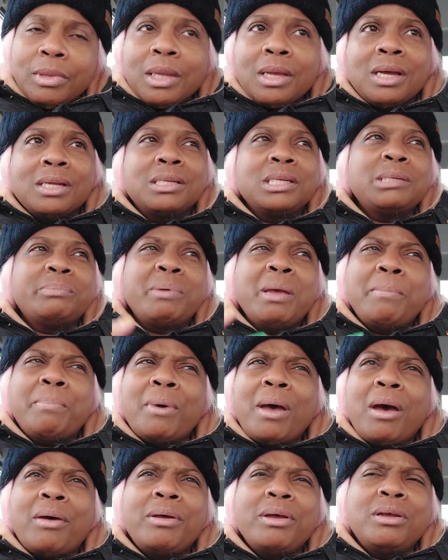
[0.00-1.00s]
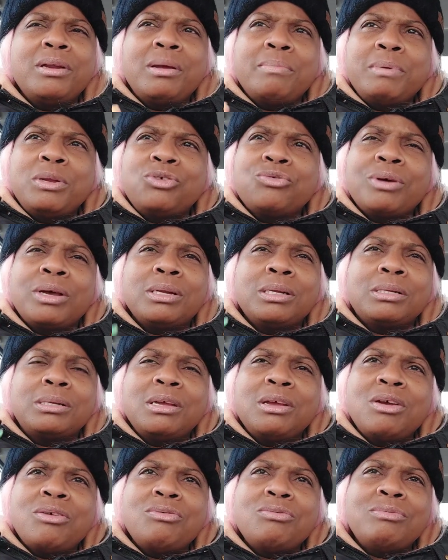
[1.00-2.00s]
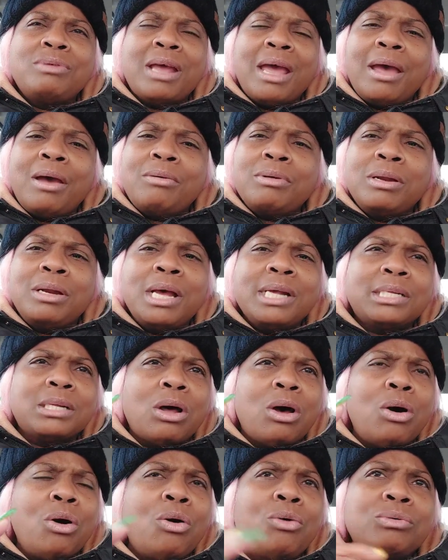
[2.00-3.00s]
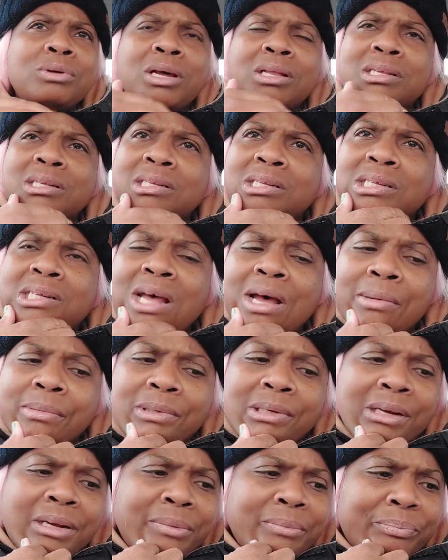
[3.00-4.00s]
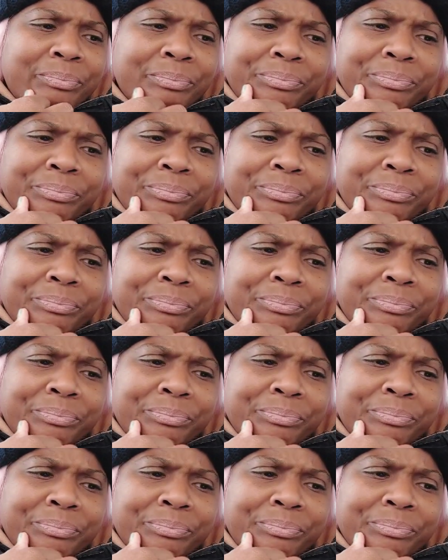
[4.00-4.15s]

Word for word: because there's people out here that be trying to tear you down, and that's a whole nother subject.